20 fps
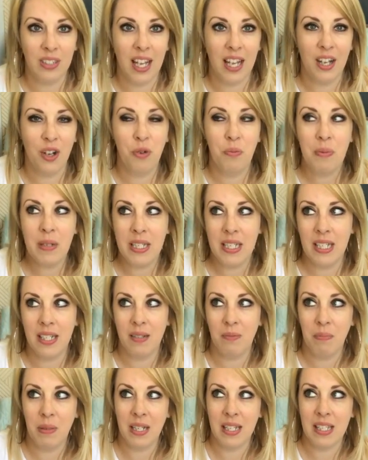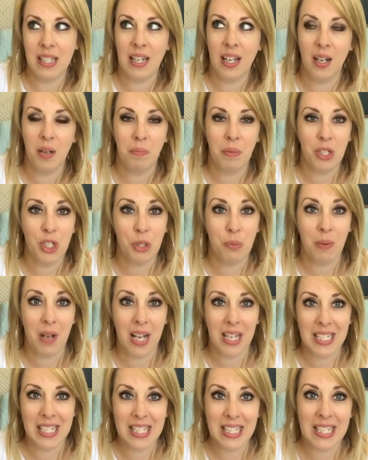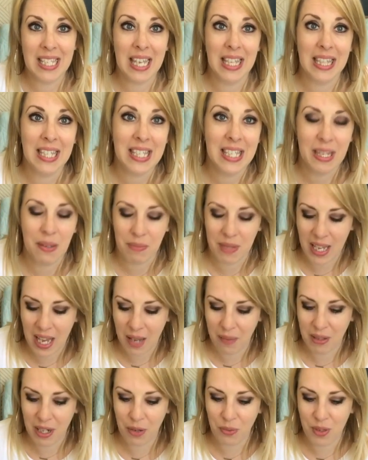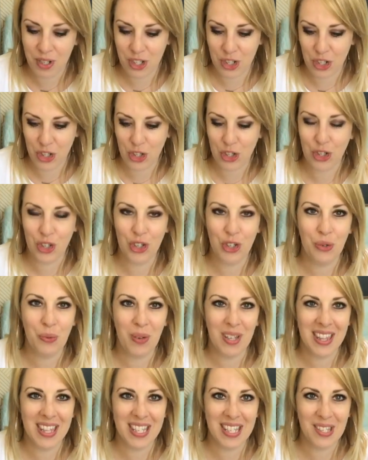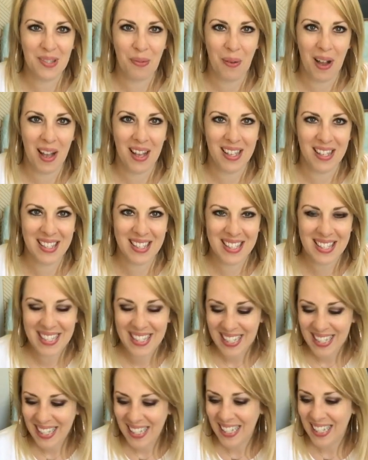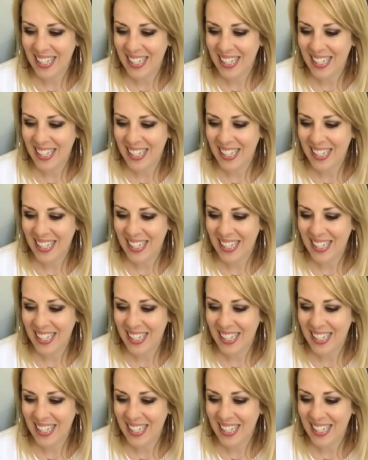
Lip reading: I opened it because I got a bunch of boxes at the same time and I wasn't sure what this was,